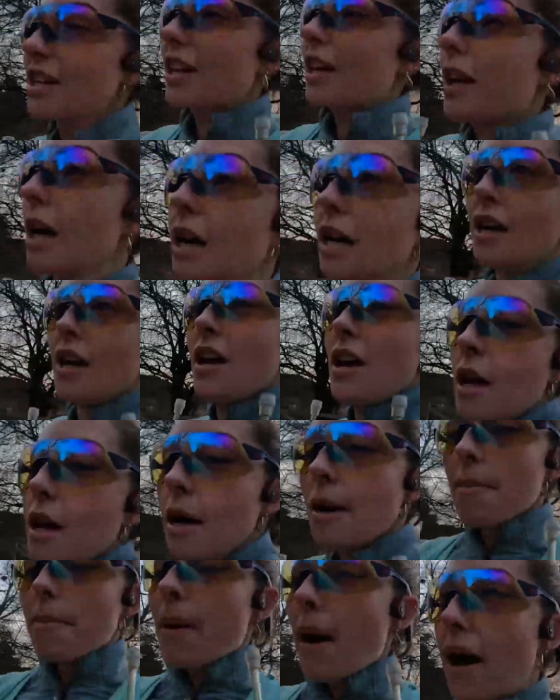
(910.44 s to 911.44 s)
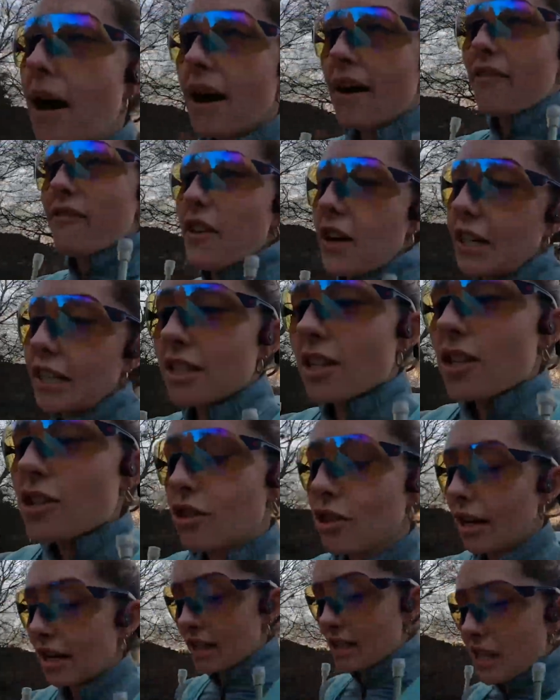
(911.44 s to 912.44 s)
like perfect,
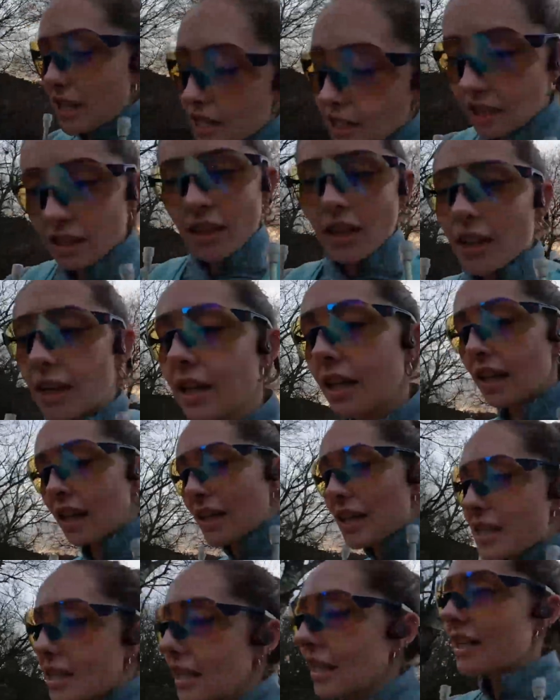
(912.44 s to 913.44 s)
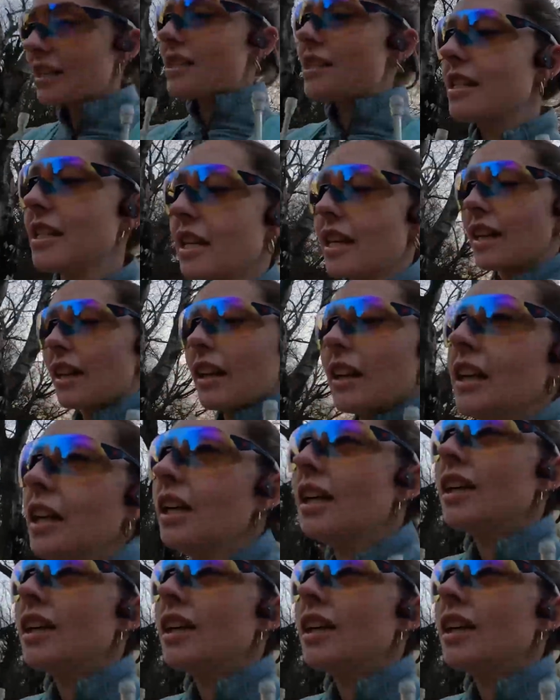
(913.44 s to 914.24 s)
distracting, easy listening